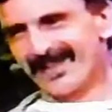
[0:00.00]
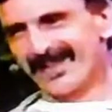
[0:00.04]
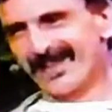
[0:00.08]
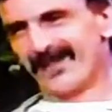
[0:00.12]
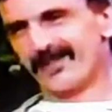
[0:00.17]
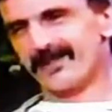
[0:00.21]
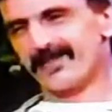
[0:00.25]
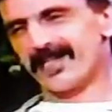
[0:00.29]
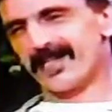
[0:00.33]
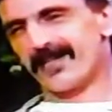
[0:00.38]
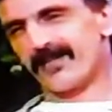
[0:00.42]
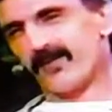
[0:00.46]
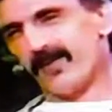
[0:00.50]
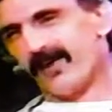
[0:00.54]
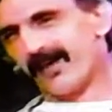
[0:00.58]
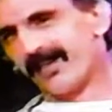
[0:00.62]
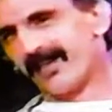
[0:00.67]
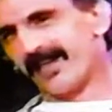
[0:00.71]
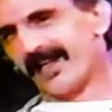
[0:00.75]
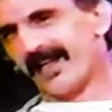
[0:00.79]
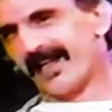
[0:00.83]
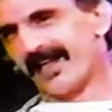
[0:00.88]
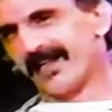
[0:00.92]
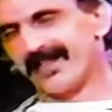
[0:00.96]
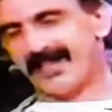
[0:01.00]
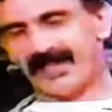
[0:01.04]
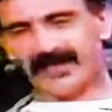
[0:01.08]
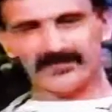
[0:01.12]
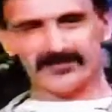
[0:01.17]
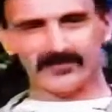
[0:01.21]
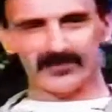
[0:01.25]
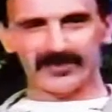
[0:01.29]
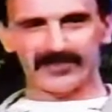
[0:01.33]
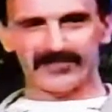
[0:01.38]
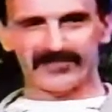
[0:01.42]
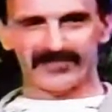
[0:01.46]
I'm saying, well, you got to,
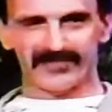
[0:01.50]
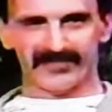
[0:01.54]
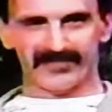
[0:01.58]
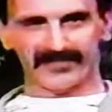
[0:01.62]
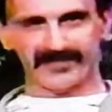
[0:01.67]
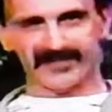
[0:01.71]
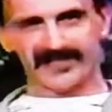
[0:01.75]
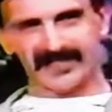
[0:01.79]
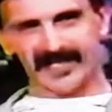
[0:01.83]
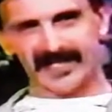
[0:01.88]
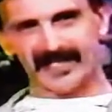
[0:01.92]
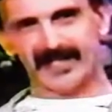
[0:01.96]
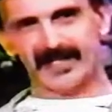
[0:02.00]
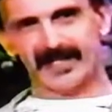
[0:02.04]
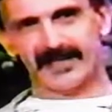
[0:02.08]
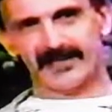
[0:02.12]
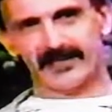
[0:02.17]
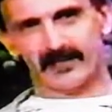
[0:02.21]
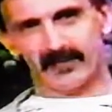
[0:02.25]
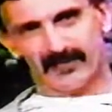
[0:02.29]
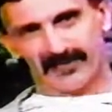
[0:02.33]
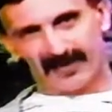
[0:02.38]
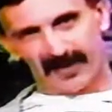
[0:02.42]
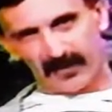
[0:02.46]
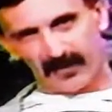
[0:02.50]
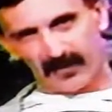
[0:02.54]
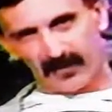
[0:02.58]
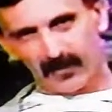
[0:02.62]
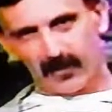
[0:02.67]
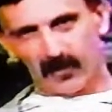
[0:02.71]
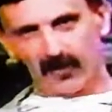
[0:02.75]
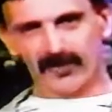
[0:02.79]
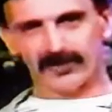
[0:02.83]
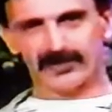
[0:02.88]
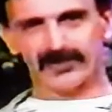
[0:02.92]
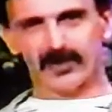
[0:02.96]
after we settled that we
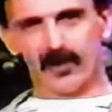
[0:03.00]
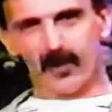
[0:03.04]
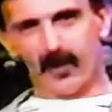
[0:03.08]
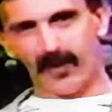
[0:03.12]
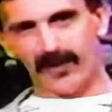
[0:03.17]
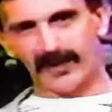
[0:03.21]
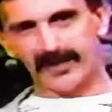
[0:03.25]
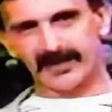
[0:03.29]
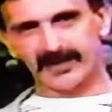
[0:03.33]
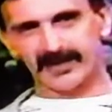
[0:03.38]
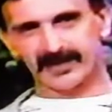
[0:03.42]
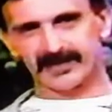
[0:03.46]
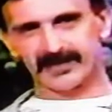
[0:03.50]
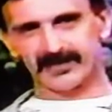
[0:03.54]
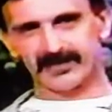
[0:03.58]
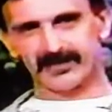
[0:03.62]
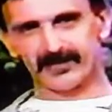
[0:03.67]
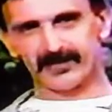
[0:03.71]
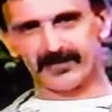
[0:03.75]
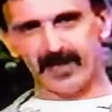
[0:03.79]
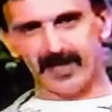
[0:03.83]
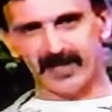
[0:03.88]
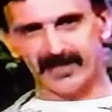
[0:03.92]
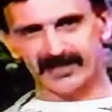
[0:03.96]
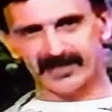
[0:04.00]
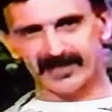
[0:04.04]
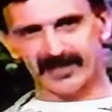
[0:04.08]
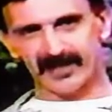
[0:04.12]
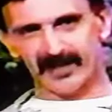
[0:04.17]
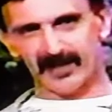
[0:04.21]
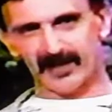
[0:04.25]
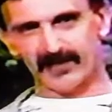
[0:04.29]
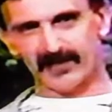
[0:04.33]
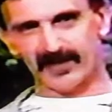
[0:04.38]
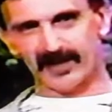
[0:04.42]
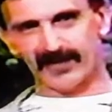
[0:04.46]
weren't going to Moscow
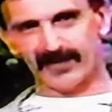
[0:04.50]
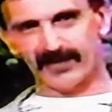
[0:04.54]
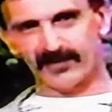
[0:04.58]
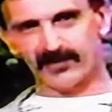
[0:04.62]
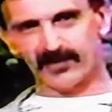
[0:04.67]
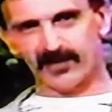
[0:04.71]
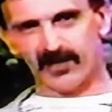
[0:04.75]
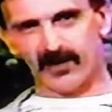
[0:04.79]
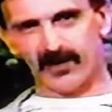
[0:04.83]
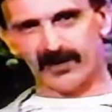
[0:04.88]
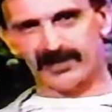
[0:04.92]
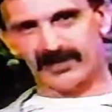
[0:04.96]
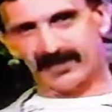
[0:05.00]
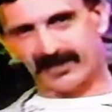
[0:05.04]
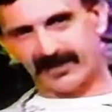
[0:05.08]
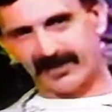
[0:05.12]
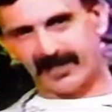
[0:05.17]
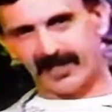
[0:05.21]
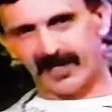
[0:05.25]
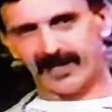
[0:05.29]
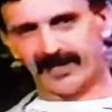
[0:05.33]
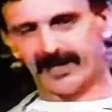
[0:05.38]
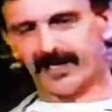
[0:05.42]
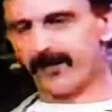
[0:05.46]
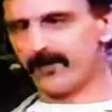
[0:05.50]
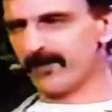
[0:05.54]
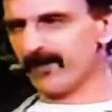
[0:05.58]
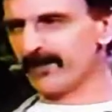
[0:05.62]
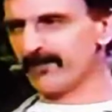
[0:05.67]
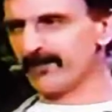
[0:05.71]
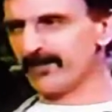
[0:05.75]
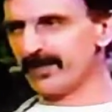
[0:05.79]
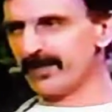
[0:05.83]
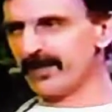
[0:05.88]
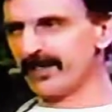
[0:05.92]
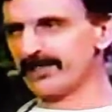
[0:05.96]
to play the show, I said, you got a couple
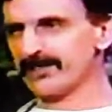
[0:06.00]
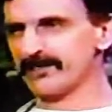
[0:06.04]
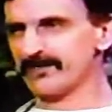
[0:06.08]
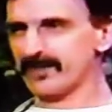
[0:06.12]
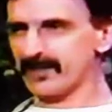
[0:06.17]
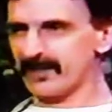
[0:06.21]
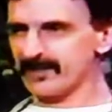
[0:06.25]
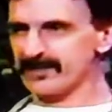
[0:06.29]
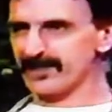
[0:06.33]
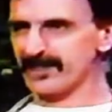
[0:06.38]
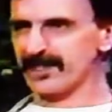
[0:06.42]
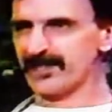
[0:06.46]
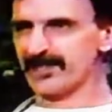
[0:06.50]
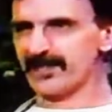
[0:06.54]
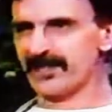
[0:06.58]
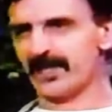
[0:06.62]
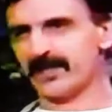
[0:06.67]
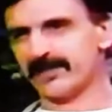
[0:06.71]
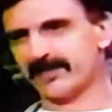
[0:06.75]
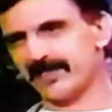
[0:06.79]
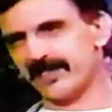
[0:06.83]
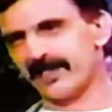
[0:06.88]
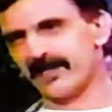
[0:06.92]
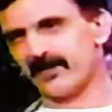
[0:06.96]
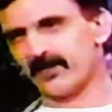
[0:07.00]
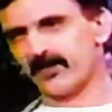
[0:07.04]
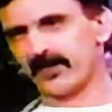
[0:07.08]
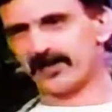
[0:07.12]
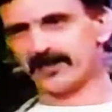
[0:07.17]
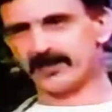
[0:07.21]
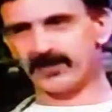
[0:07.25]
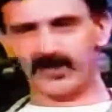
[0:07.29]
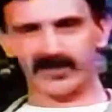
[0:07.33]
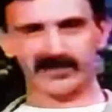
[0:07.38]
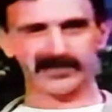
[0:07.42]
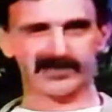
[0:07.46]
of minutes because I got an idea I want
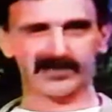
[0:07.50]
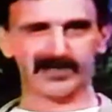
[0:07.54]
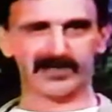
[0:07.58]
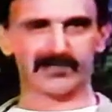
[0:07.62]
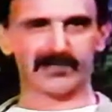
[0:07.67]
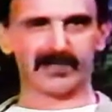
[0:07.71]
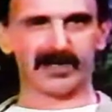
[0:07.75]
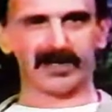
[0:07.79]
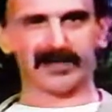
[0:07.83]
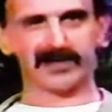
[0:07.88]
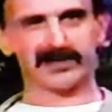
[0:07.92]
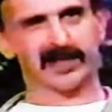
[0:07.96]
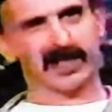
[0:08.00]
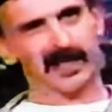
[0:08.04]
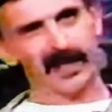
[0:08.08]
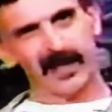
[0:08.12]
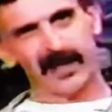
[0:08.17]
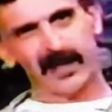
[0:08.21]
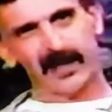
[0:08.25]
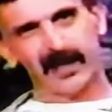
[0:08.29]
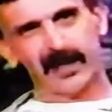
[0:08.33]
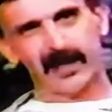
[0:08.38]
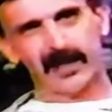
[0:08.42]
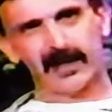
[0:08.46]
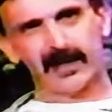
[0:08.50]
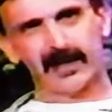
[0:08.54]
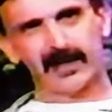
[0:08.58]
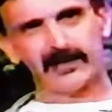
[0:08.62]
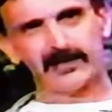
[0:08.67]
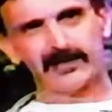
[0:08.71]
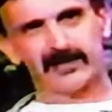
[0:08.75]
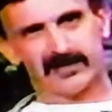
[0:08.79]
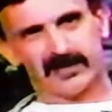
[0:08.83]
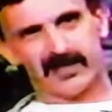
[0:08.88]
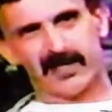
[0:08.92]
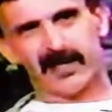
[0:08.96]
to talk to you about.
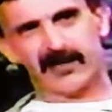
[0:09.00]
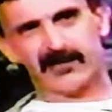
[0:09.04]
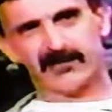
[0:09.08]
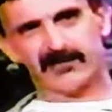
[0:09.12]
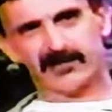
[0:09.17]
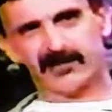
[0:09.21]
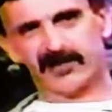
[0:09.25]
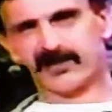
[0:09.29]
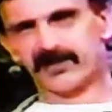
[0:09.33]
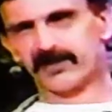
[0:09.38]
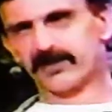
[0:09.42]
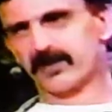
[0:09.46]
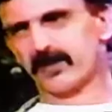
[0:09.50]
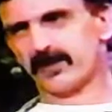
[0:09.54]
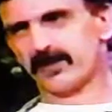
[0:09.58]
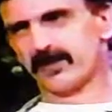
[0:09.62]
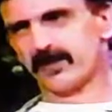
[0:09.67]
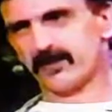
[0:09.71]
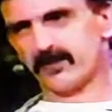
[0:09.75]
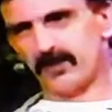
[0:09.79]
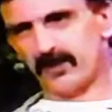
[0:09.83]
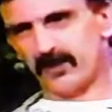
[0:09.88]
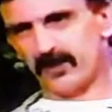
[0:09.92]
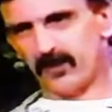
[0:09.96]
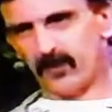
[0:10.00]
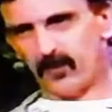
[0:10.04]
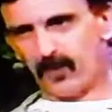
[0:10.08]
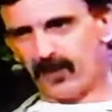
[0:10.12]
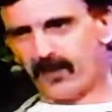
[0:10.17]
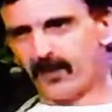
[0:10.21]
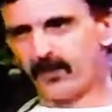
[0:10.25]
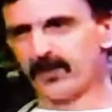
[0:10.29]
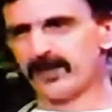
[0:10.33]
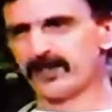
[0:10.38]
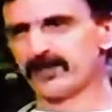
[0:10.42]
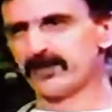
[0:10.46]
I said, yeah, sure. So I said, well, why
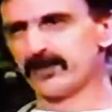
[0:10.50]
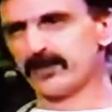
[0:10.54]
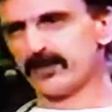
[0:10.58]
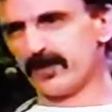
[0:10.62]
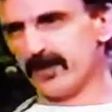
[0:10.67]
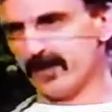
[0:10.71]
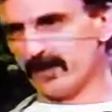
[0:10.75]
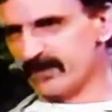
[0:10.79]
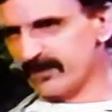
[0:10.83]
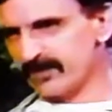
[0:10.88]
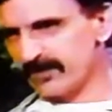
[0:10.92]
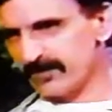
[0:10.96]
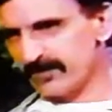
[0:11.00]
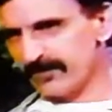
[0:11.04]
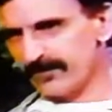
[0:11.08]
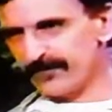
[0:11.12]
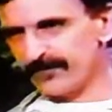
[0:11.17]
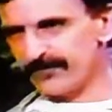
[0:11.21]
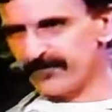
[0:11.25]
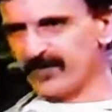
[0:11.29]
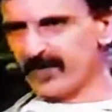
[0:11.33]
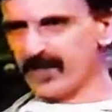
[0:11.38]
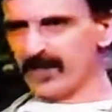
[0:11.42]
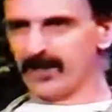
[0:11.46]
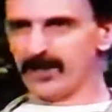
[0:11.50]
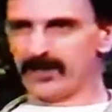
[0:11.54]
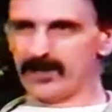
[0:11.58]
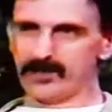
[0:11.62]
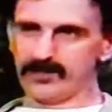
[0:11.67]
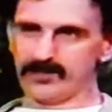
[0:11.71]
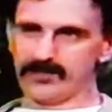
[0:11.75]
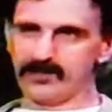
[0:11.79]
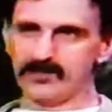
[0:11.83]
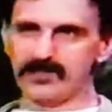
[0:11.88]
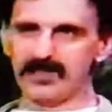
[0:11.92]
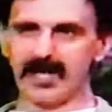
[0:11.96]
don't we do this?
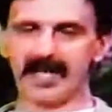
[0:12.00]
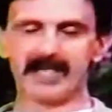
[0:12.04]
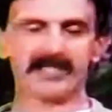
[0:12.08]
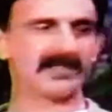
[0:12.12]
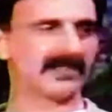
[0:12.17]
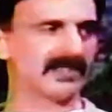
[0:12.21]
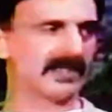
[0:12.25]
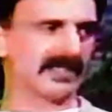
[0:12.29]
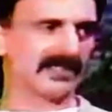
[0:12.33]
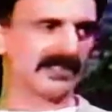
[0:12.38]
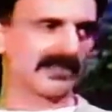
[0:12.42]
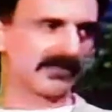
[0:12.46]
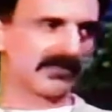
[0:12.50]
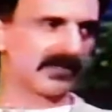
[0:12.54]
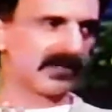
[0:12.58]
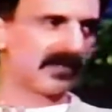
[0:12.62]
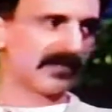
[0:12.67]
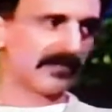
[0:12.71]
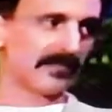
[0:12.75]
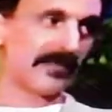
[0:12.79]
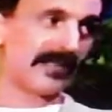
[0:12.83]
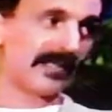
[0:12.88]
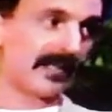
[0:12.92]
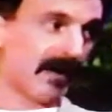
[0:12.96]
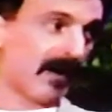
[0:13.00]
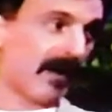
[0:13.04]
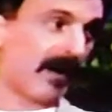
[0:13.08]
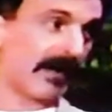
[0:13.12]
You guys need some good PR.